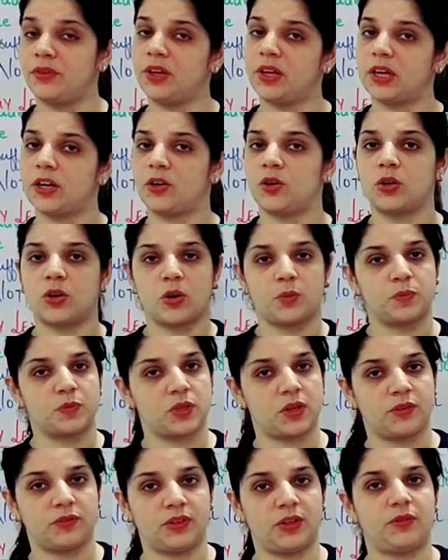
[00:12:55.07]
We cannot
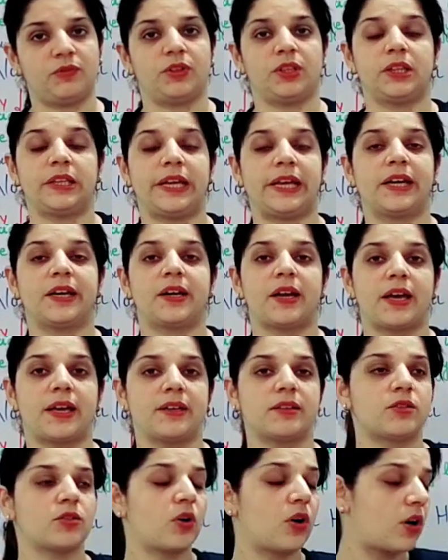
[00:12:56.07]
observe them with naked
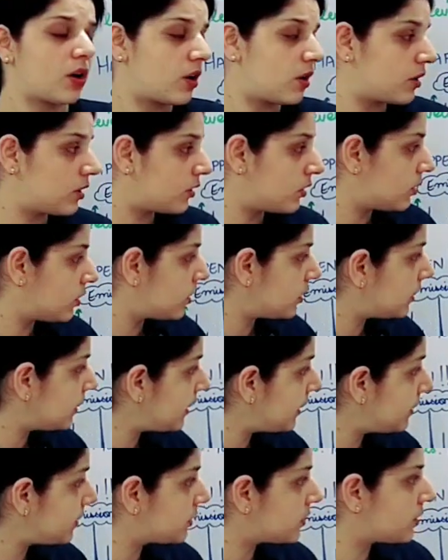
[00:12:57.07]
eyes, or
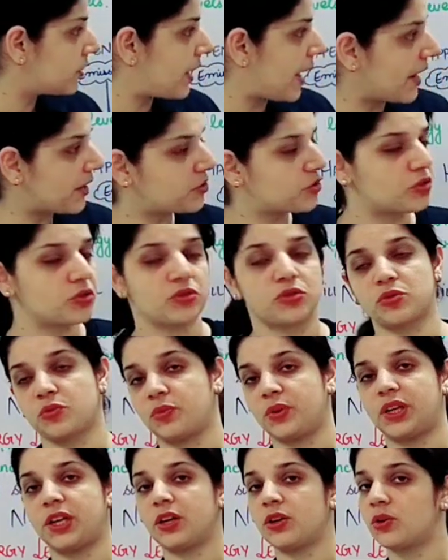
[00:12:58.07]
these
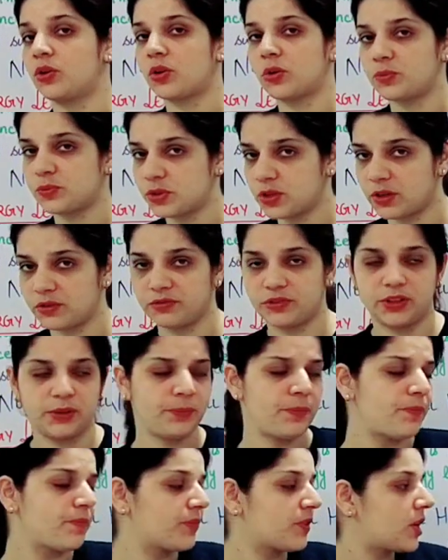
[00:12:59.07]
reactions we cannot observe
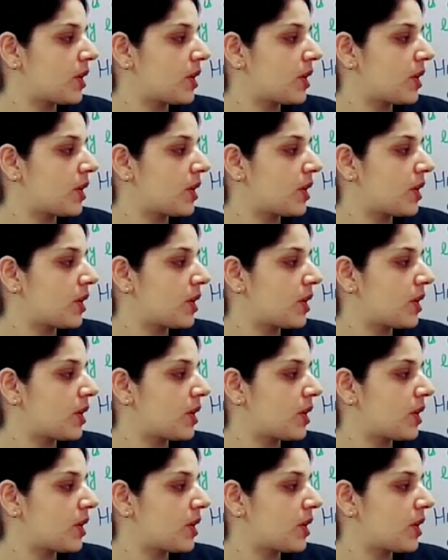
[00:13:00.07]
them.